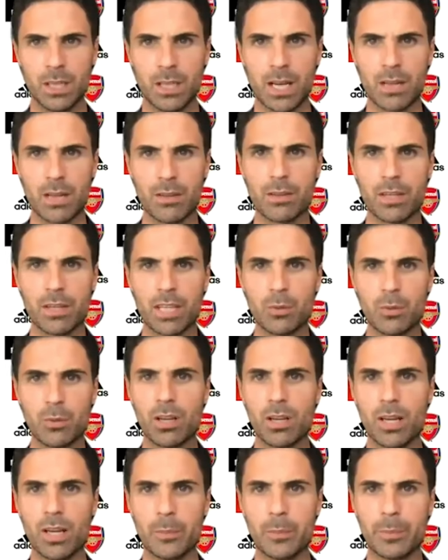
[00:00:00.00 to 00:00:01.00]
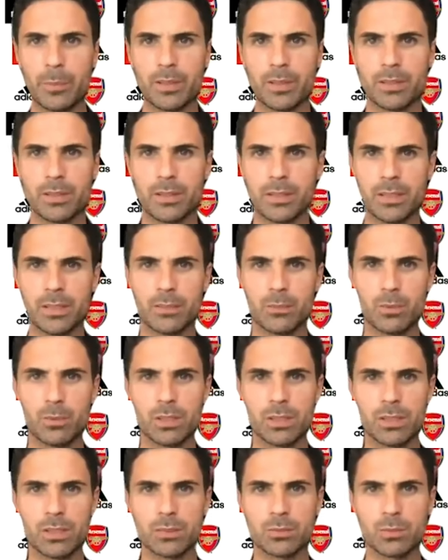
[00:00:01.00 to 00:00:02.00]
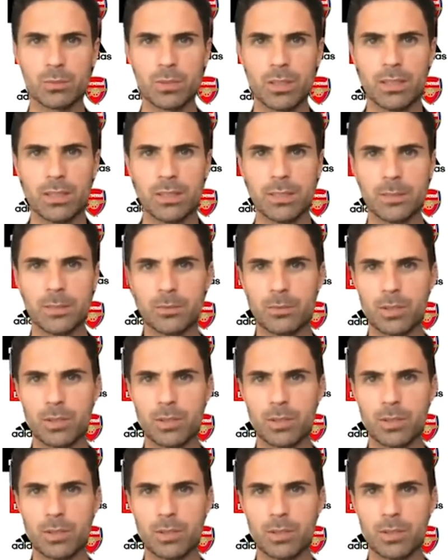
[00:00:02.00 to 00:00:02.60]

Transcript: I think it will happen, and I will as well.